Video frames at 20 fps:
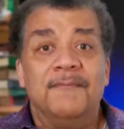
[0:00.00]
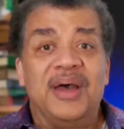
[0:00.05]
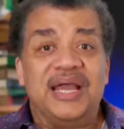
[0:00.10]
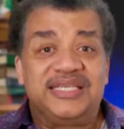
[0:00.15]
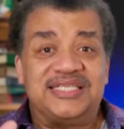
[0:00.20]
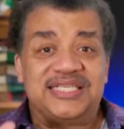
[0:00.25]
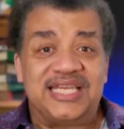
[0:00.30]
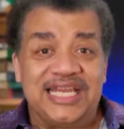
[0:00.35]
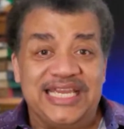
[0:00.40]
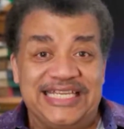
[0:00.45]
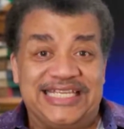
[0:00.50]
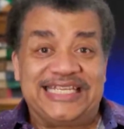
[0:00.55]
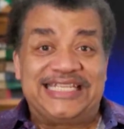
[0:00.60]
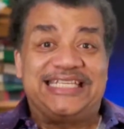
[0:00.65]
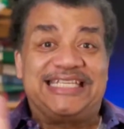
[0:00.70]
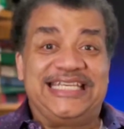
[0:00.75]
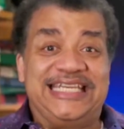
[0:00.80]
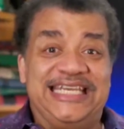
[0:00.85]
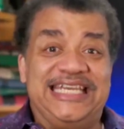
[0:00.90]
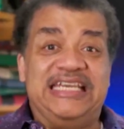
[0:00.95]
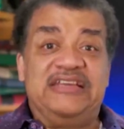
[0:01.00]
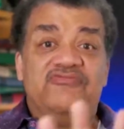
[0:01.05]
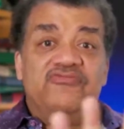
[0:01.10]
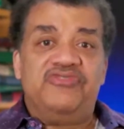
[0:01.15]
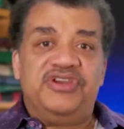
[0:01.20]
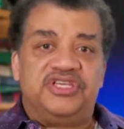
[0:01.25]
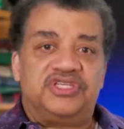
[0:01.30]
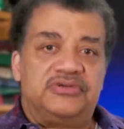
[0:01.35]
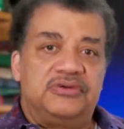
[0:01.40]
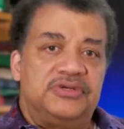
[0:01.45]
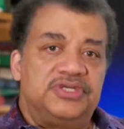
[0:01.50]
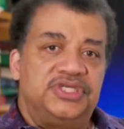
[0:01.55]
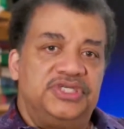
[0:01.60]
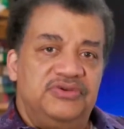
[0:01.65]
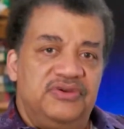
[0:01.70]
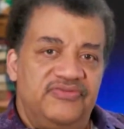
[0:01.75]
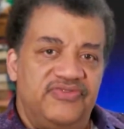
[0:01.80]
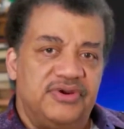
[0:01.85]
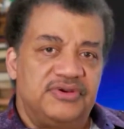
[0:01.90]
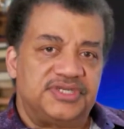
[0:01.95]
By scientists in research
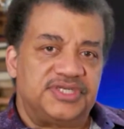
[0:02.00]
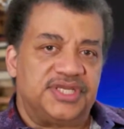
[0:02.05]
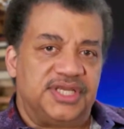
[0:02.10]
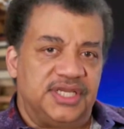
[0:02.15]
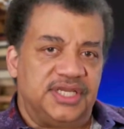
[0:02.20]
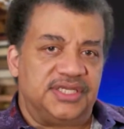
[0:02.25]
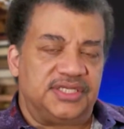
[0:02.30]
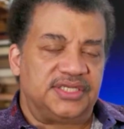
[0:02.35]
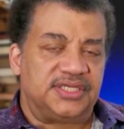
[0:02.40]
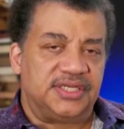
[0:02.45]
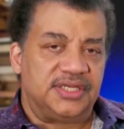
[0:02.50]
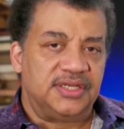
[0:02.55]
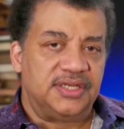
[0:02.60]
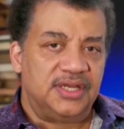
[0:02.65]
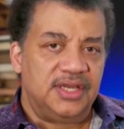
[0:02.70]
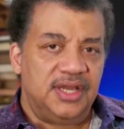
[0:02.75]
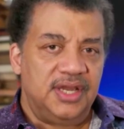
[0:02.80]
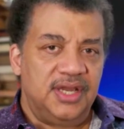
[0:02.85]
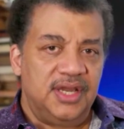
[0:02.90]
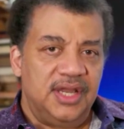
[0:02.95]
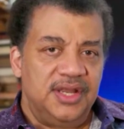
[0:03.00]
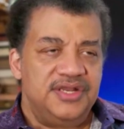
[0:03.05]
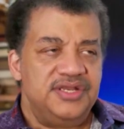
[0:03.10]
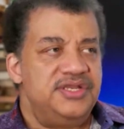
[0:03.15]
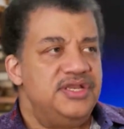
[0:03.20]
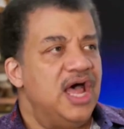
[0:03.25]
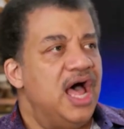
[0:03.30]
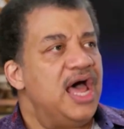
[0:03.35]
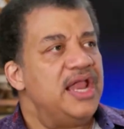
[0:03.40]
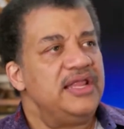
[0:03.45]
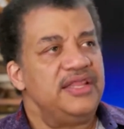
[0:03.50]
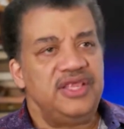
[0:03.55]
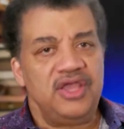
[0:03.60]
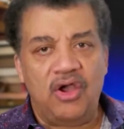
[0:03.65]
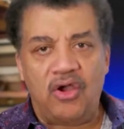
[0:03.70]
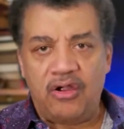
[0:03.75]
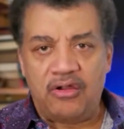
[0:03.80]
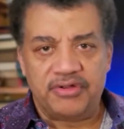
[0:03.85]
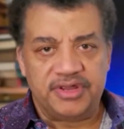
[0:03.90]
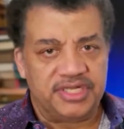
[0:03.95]
universities. Not in the
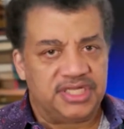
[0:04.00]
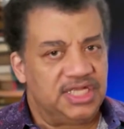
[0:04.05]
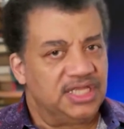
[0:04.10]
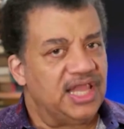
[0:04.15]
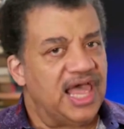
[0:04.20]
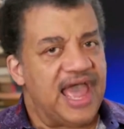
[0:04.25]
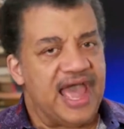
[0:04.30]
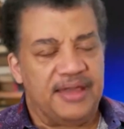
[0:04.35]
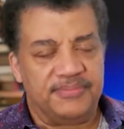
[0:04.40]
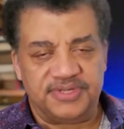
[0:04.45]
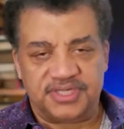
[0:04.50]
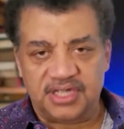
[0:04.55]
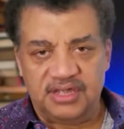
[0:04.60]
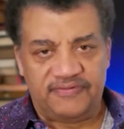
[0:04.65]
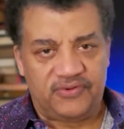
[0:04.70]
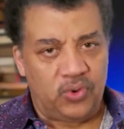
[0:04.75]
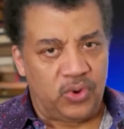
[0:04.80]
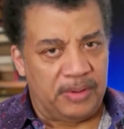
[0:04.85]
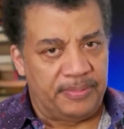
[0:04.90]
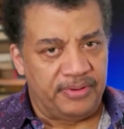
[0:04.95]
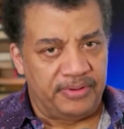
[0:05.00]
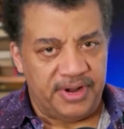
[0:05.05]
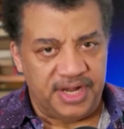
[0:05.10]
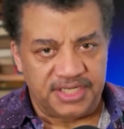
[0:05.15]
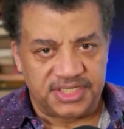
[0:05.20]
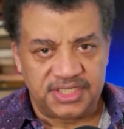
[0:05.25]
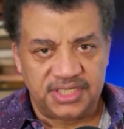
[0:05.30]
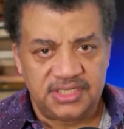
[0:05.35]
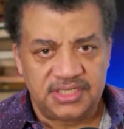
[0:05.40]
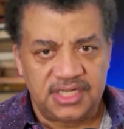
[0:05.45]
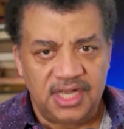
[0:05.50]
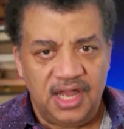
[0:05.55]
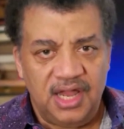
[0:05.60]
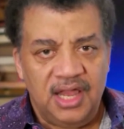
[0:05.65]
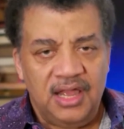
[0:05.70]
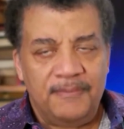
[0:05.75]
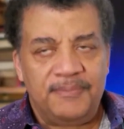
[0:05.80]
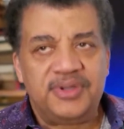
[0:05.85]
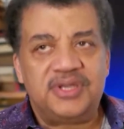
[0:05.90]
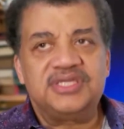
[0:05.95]
R&D labs of corporations,
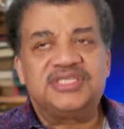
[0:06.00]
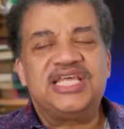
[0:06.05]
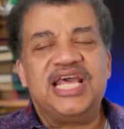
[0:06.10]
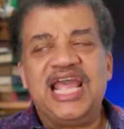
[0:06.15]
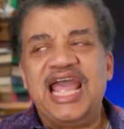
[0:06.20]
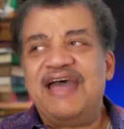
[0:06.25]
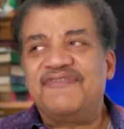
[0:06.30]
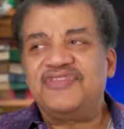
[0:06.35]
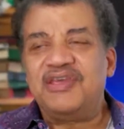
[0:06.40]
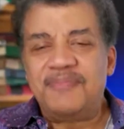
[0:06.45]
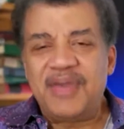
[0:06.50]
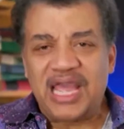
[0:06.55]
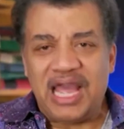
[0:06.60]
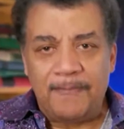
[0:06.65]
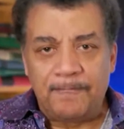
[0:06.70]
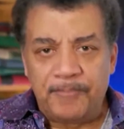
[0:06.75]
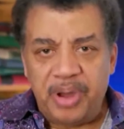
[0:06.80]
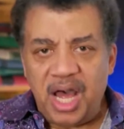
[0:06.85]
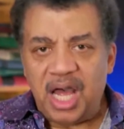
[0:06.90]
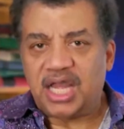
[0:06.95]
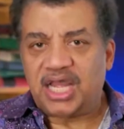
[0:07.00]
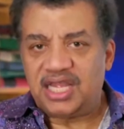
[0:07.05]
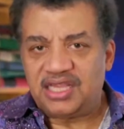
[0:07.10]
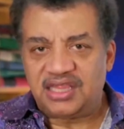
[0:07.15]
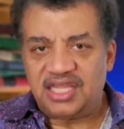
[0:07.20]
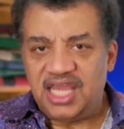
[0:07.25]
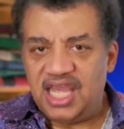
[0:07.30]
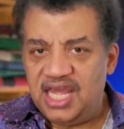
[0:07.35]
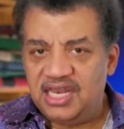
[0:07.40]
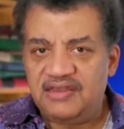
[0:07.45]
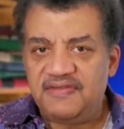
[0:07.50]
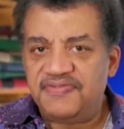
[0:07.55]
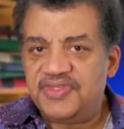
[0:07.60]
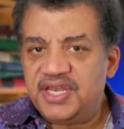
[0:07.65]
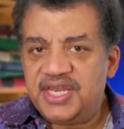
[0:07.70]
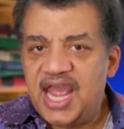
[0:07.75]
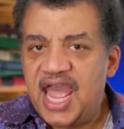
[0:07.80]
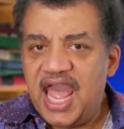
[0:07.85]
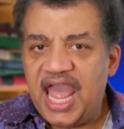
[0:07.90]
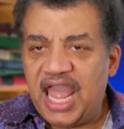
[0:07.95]
because they have to make a buck at the end of the
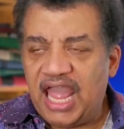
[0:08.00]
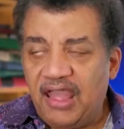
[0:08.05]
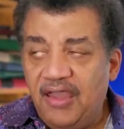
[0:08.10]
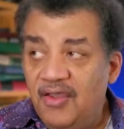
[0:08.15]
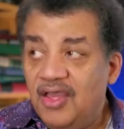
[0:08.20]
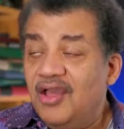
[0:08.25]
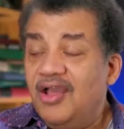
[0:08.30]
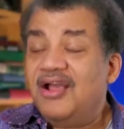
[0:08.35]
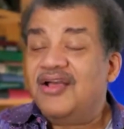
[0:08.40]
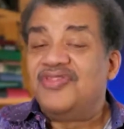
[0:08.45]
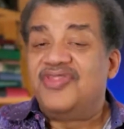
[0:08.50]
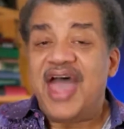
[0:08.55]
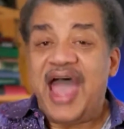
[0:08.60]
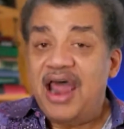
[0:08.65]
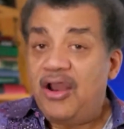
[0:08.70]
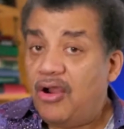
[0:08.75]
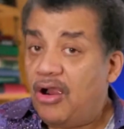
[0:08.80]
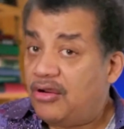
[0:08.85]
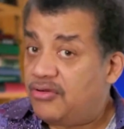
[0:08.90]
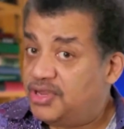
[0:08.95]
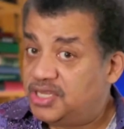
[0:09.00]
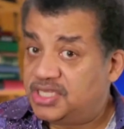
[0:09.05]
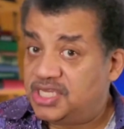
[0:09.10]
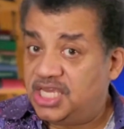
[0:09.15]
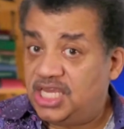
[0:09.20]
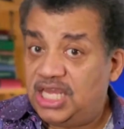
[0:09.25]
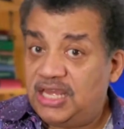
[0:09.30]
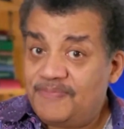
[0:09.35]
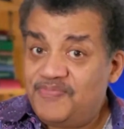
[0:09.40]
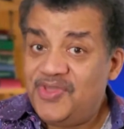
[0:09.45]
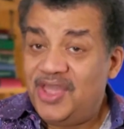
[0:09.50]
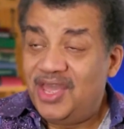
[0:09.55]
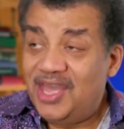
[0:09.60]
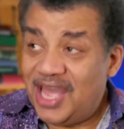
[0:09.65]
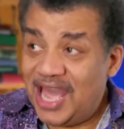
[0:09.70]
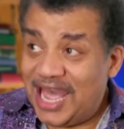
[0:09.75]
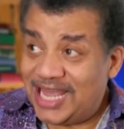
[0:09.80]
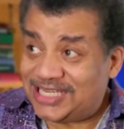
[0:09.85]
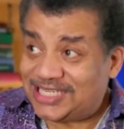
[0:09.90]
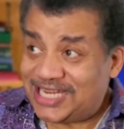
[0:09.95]
day. That R&D
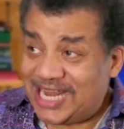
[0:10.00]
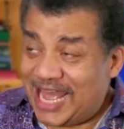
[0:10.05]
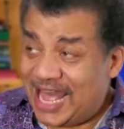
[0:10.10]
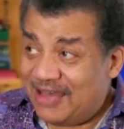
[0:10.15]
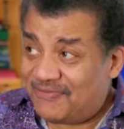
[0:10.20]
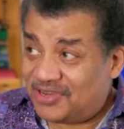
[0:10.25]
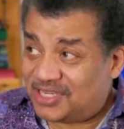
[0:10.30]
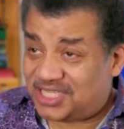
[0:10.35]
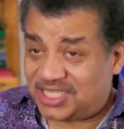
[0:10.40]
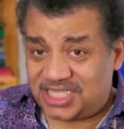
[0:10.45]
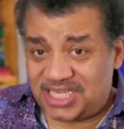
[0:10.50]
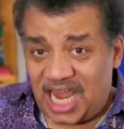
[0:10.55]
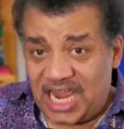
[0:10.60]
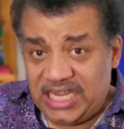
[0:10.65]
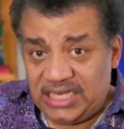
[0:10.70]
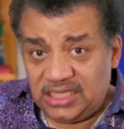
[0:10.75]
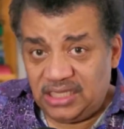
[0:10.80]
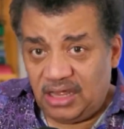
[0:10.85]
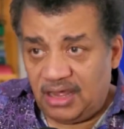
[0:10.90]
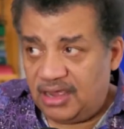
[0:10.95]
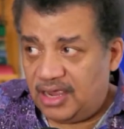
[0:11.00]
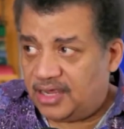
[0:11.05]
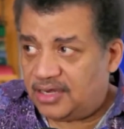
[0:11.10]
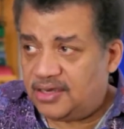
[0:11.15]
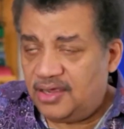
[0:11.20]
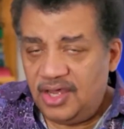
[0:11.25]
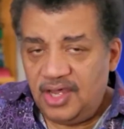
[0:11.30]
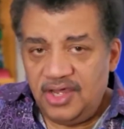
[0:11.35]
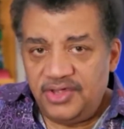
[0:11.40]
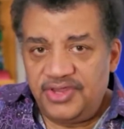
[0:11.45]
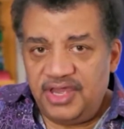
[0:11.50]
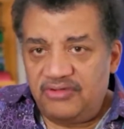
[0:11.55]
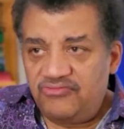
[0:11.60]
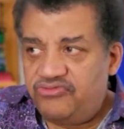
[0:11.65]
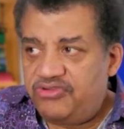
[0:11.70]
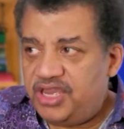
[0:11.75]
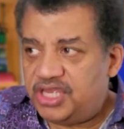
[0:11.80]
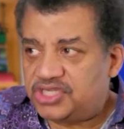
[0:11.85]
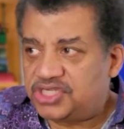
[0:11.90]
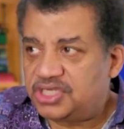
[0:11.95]
has to have a sight line that
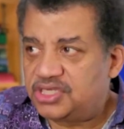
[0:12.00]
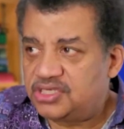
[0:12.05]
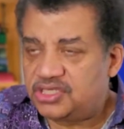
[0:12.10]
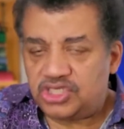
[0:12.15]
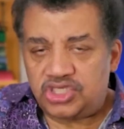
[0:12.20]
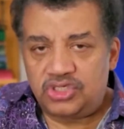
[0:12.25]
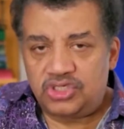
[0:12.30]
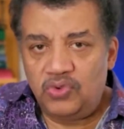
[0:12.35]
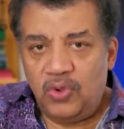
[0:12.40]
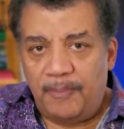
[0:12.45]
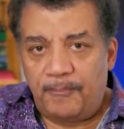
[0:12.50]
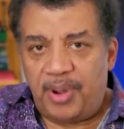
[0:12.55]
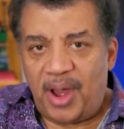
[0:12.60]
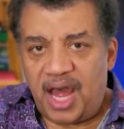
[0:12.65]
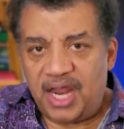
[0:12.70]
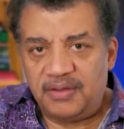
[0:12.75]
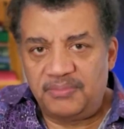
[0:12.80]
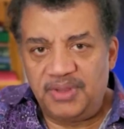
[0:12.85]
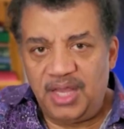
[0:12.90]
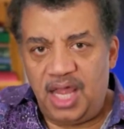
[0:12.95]
reaches to a bottom